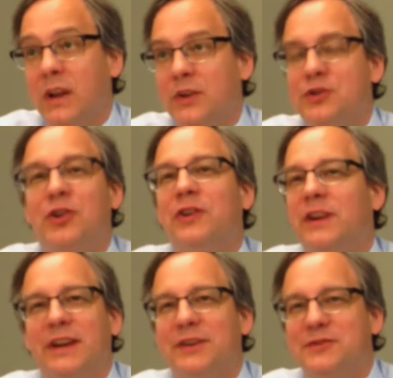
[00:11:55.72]

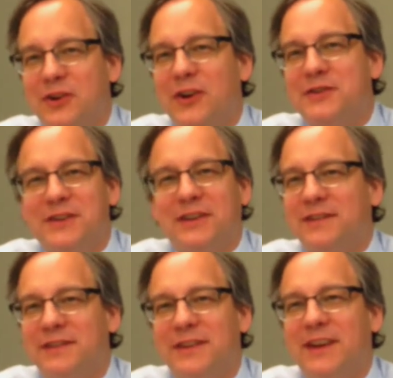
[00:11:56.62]
Surely it is costing
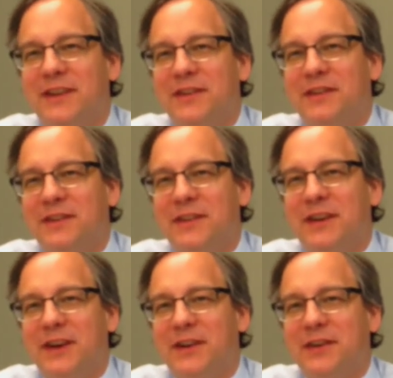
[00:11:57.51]
the
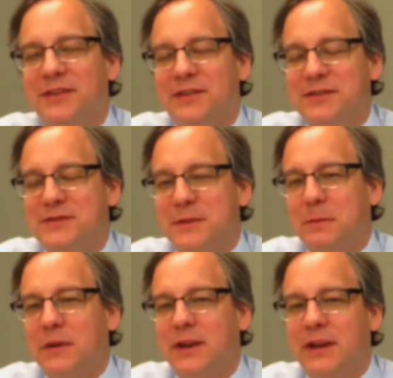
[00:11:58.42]
healthcare system
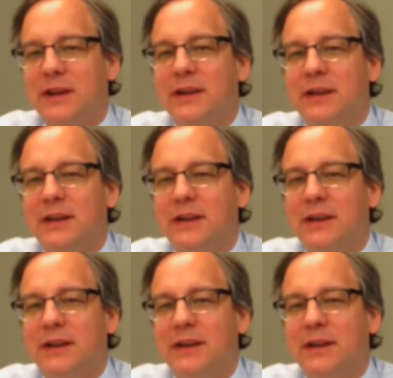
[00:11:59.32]
money.